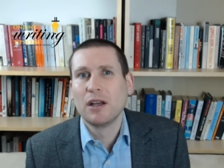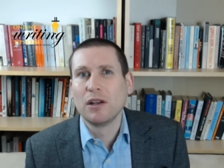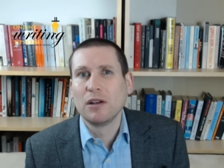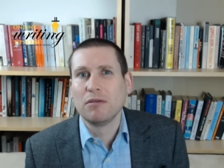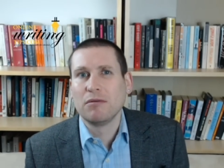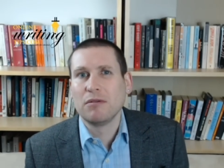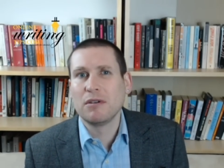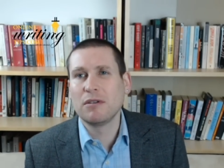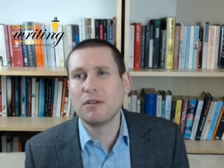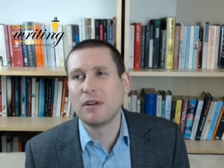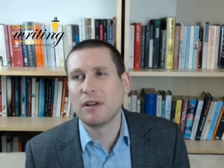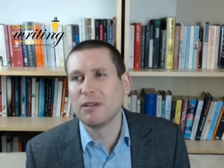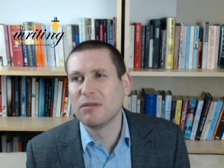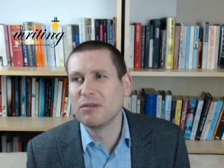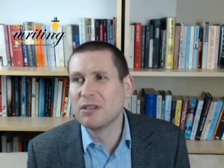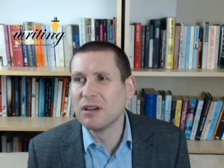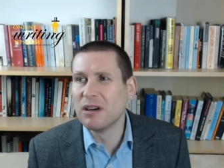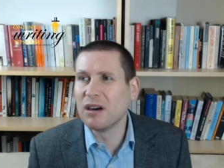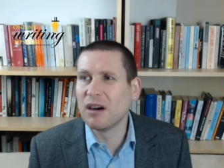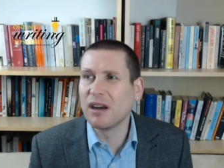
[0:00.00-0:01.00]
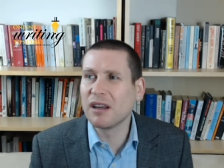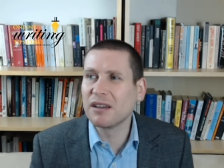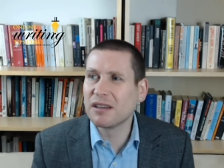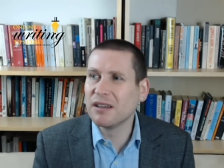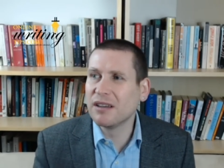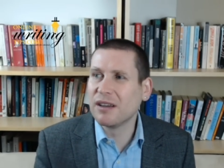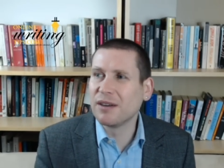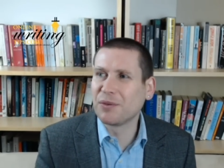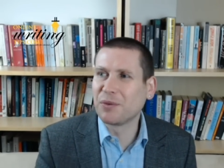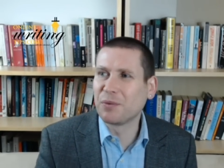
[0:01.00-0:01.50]
You know, like, oh, isn't
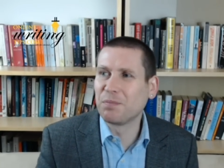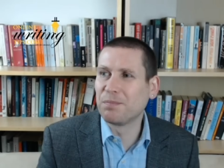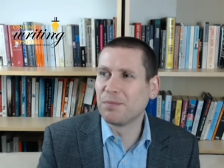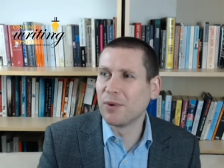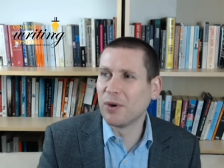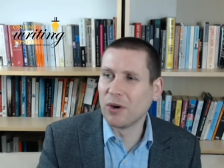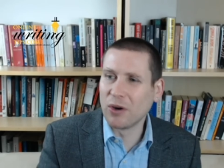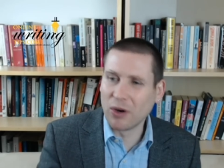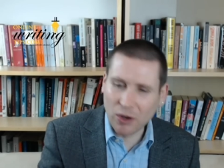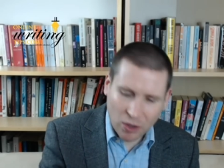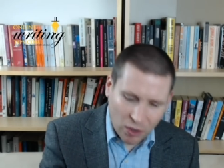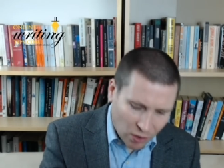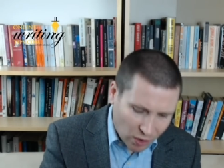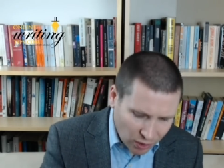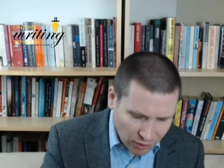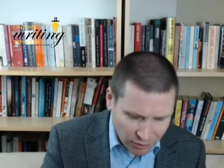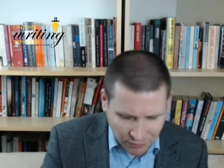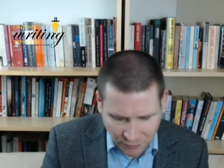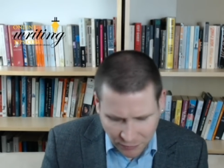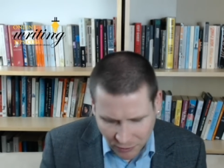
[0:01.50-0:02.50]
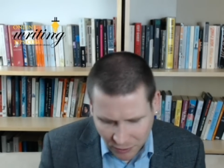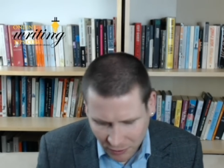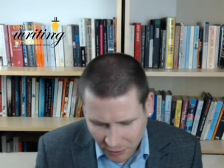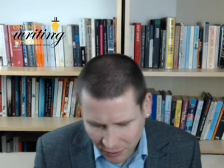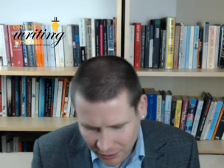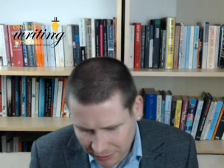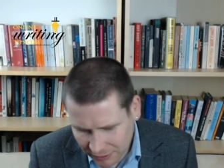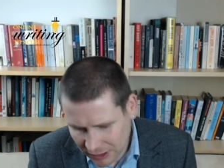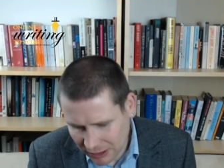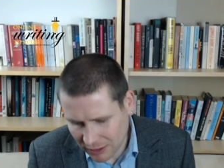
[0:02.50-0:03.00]
this awful?
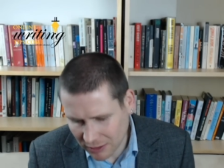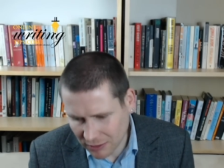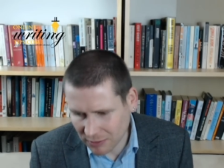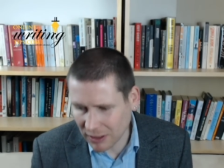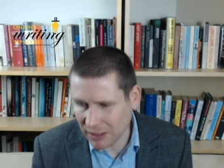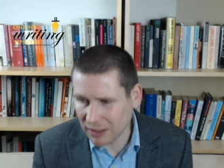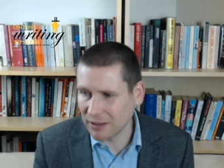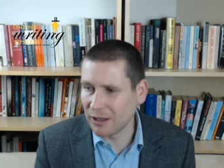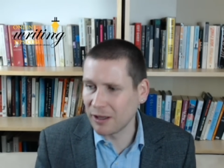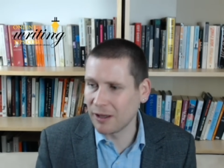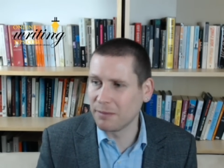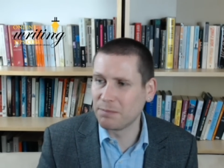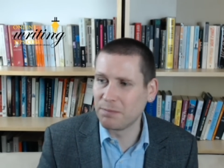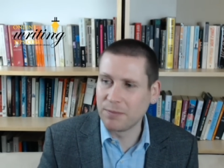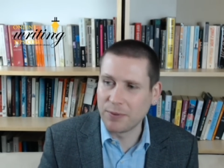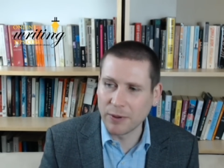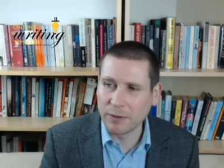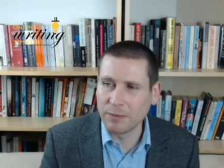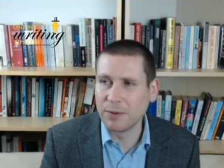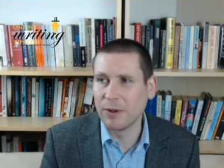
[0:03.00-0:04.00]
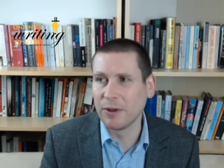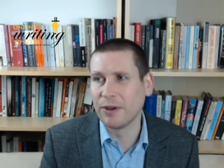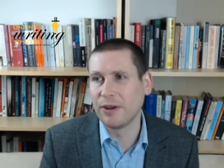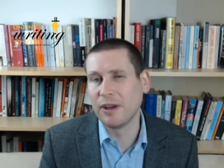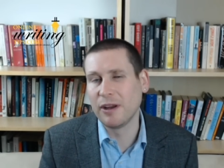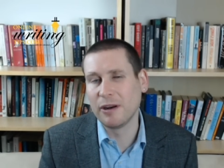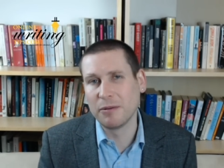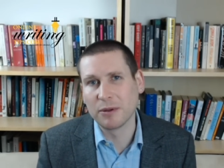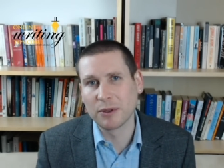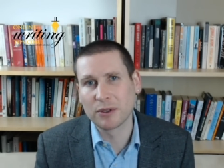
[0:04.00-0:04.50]
And oh, get to the pub the day
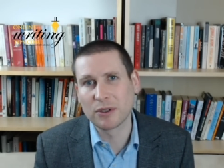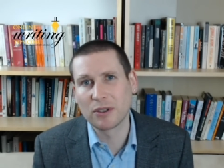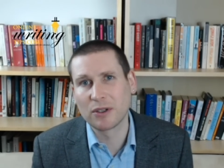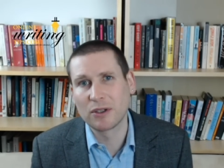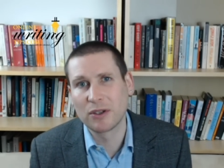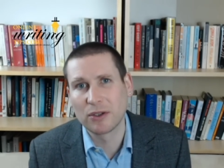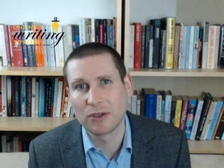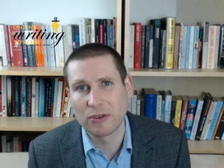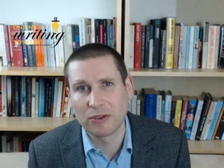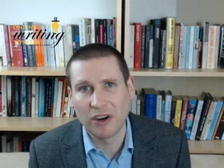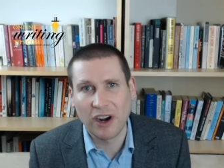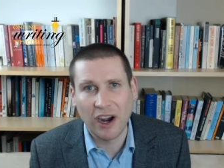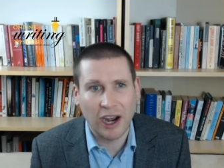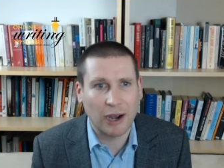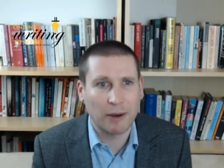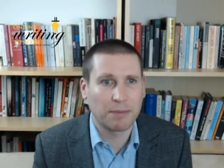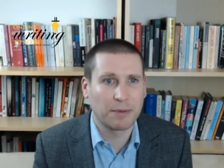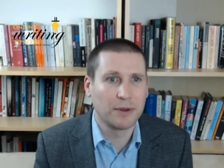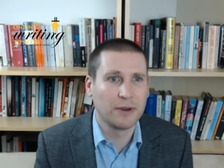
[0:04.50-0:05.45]
and it was crap.